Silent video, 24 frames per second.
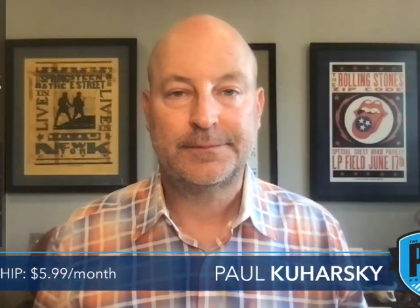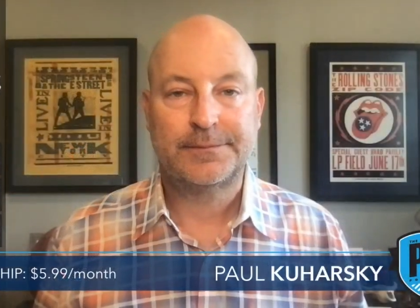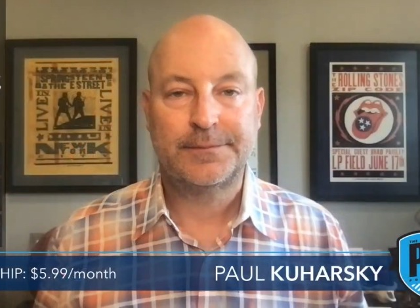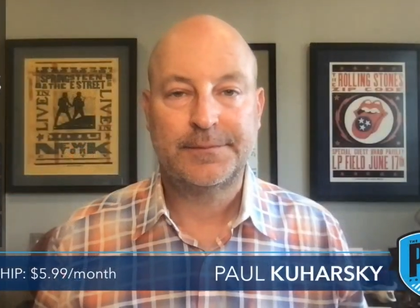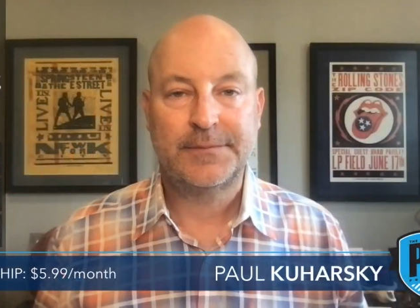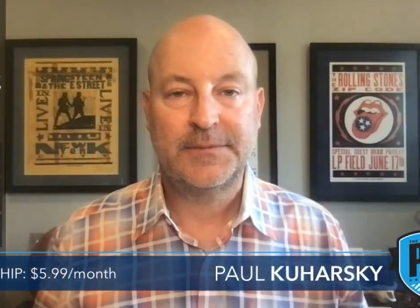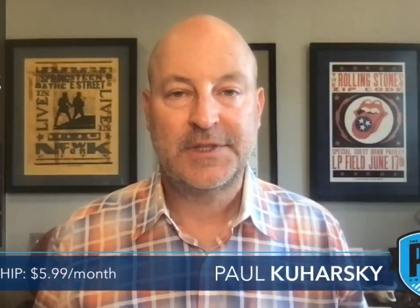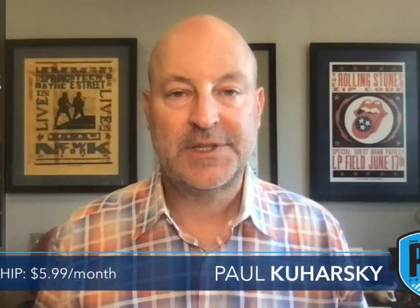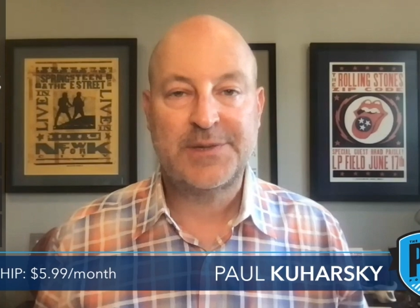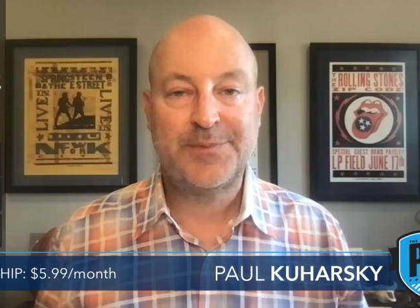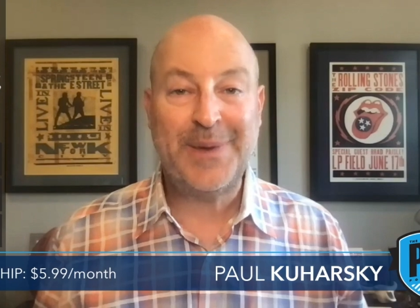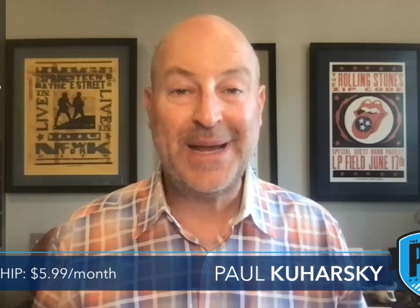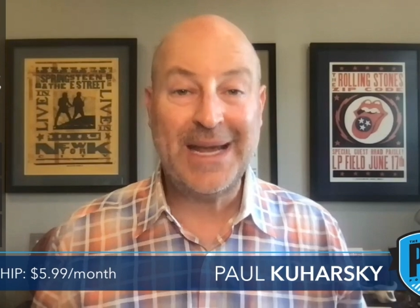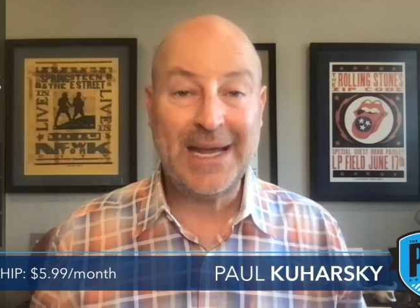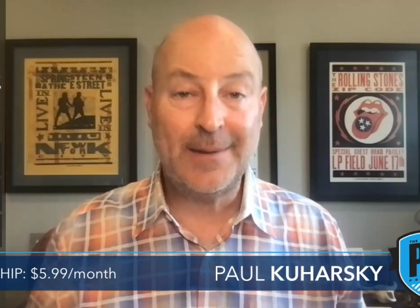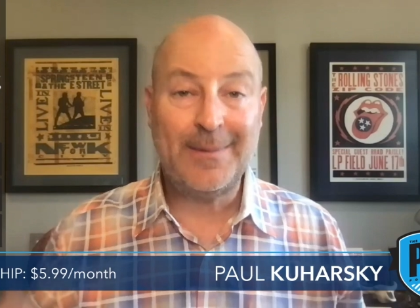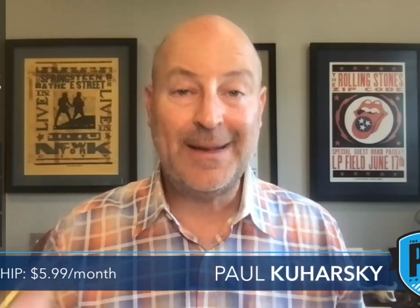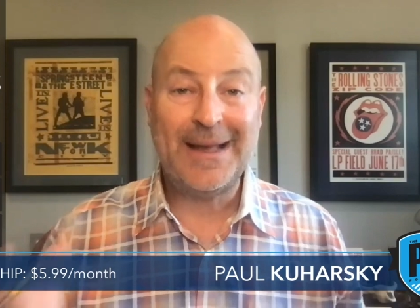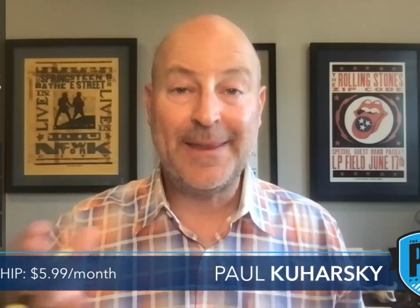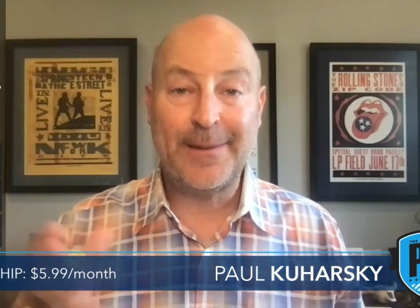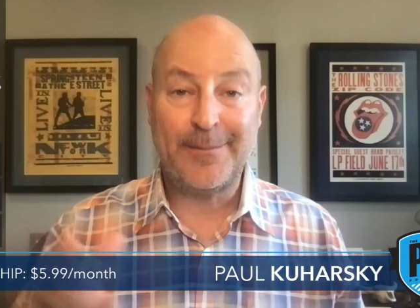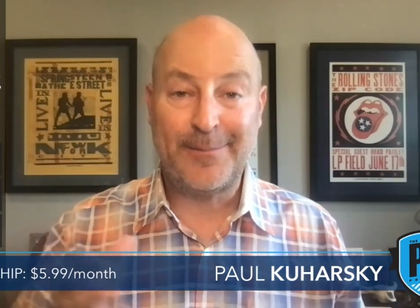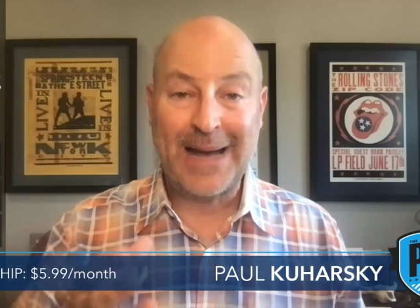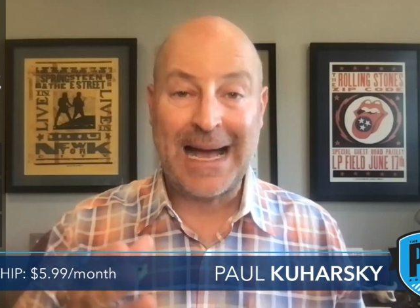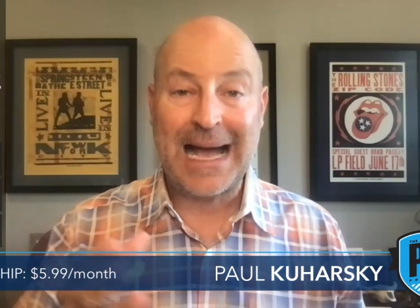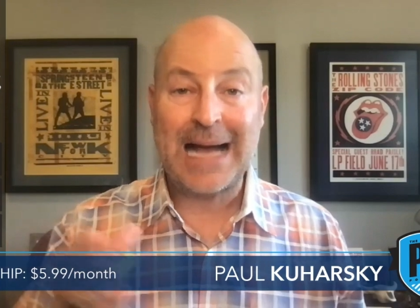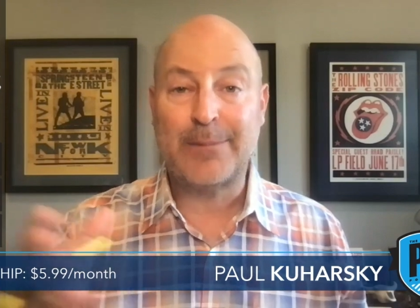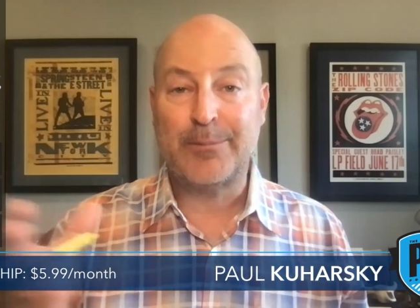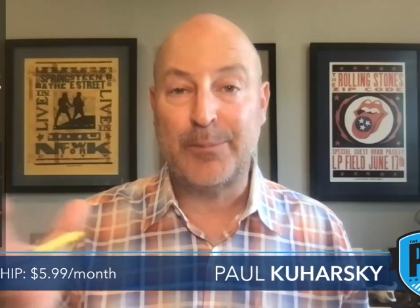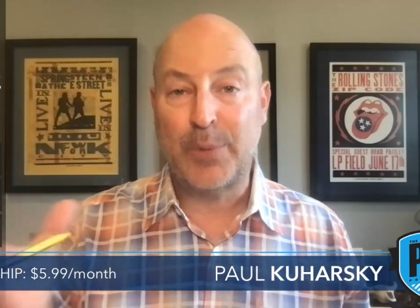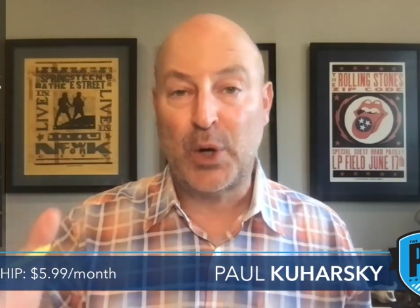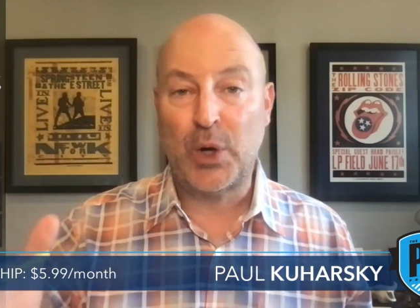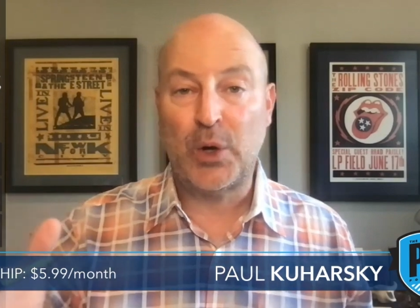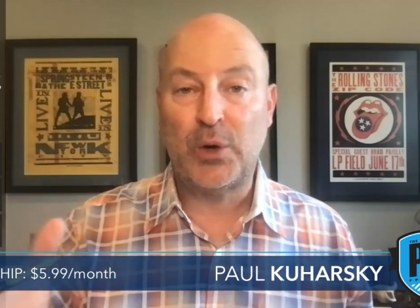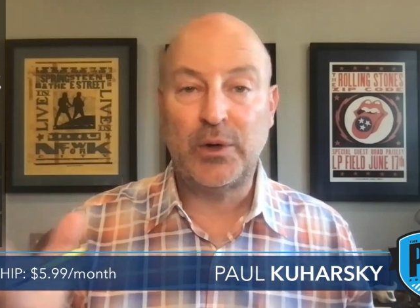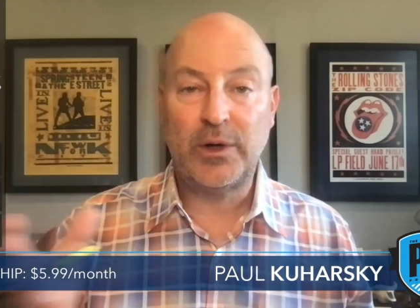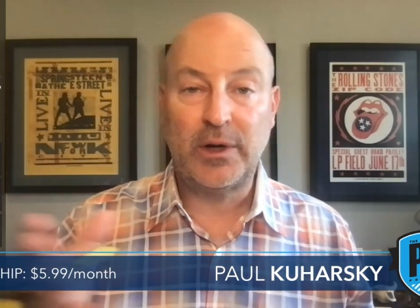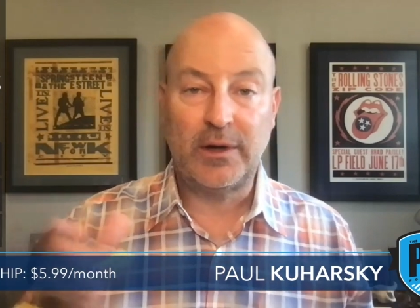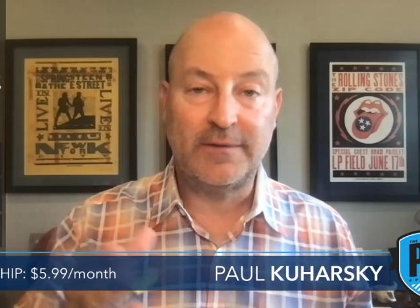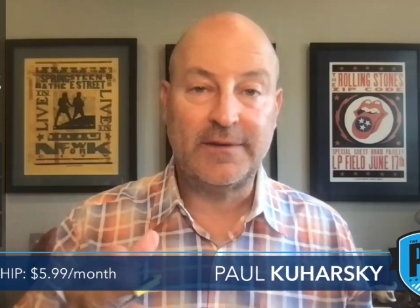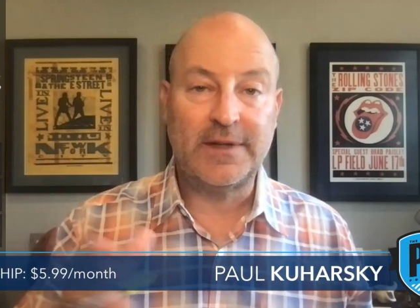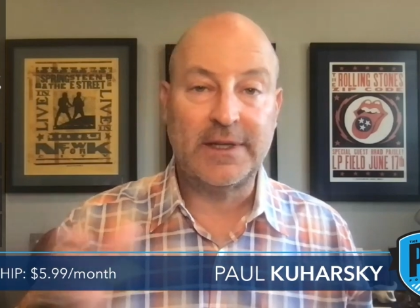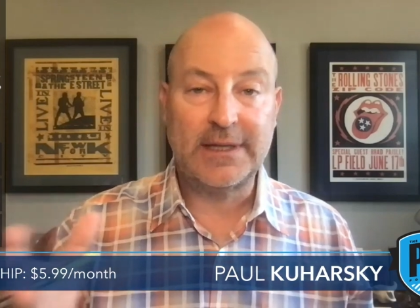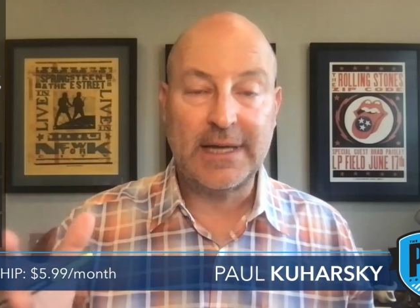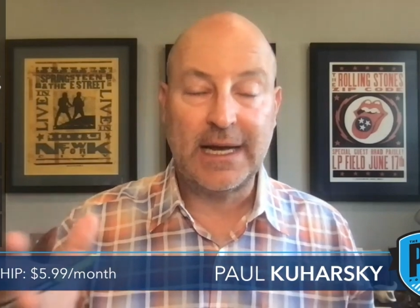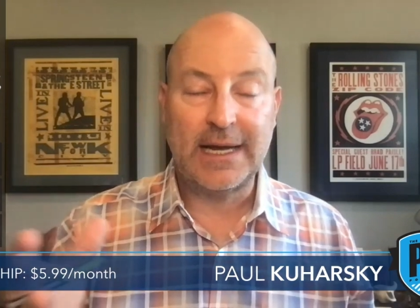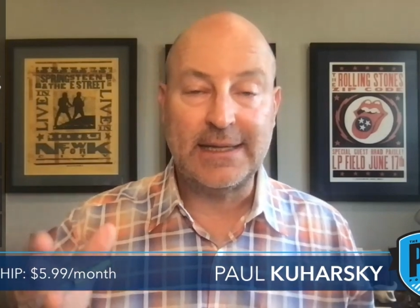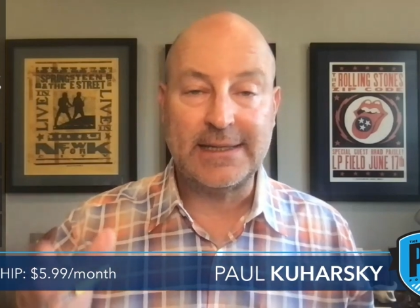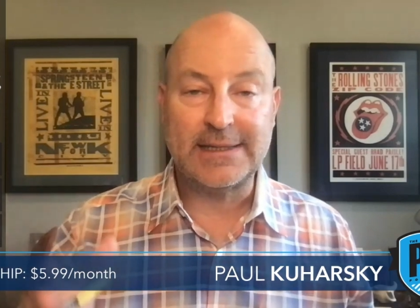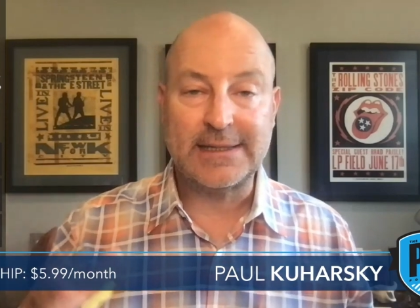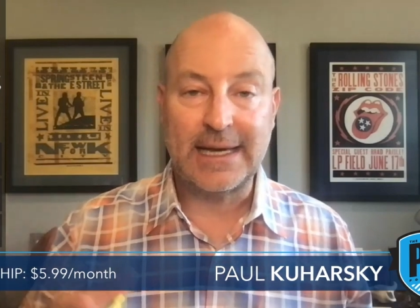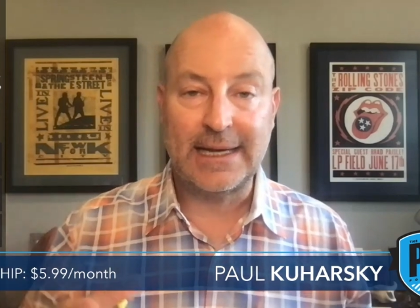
Speaking about the backbone of the Titans'